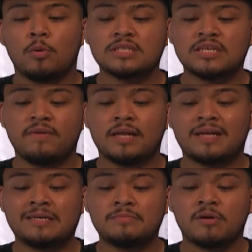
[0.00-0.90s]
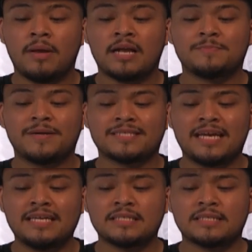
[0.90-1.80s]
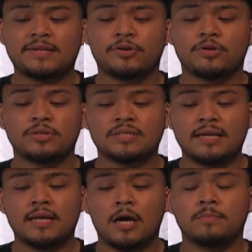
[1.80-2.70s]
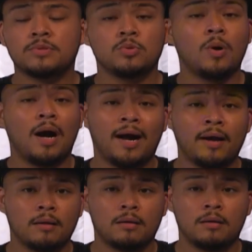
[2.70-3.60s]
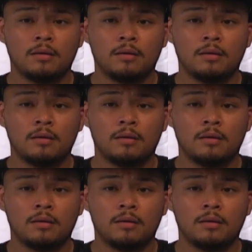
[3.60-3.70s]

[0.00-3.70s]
most of it comes from expectations that you're setting up too high.